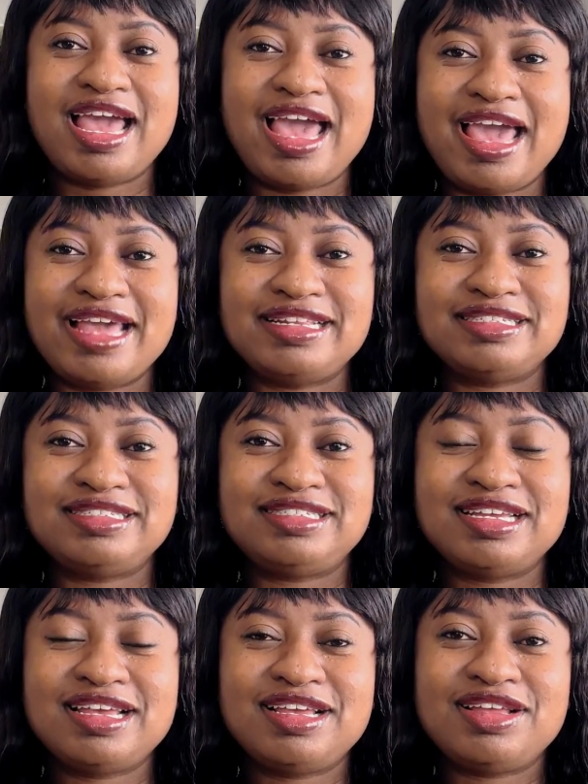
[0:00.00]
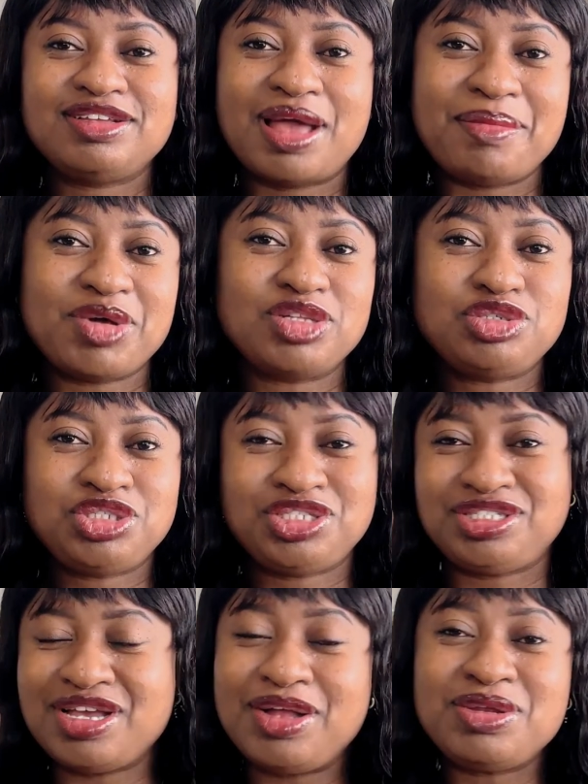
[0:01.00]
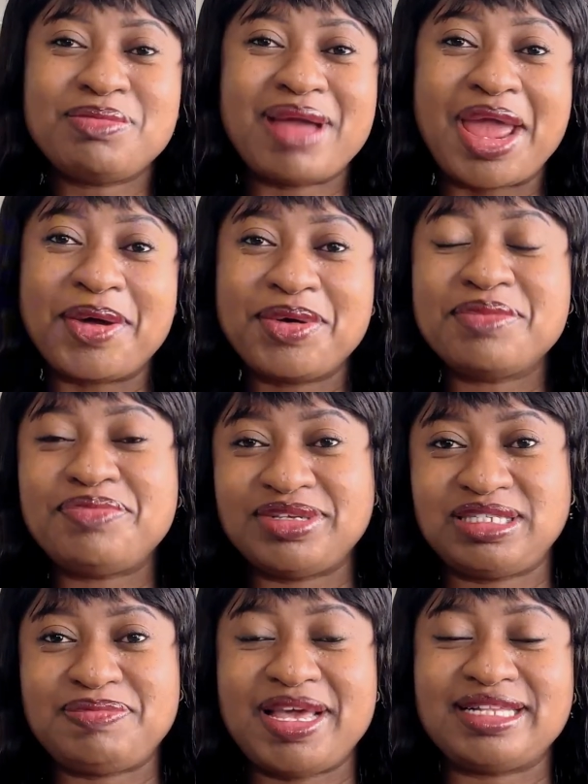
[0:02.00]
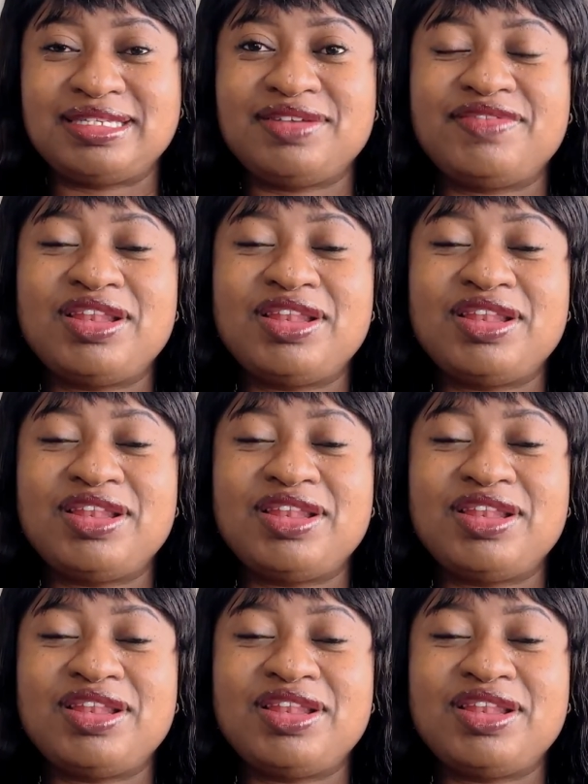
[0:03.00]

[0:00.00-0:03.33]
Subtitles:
And I'm going to tell you my own perspective.